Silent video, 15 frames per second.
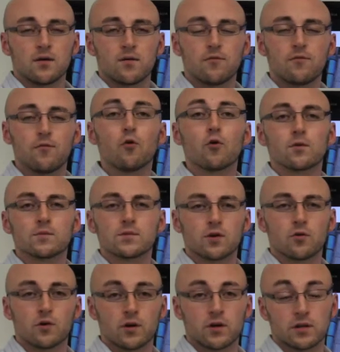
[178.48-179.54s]
forms
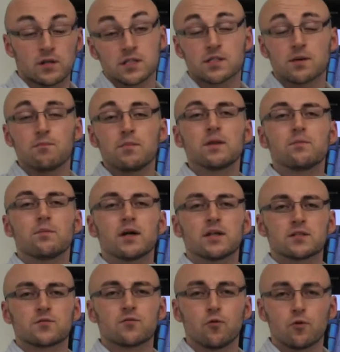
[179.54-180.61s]
or the submit
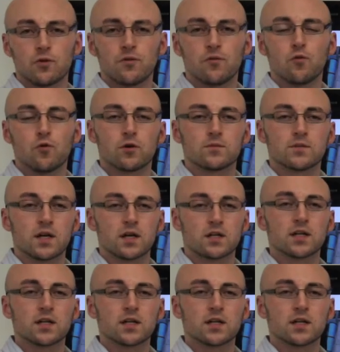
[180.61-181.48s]
buttons for the forms are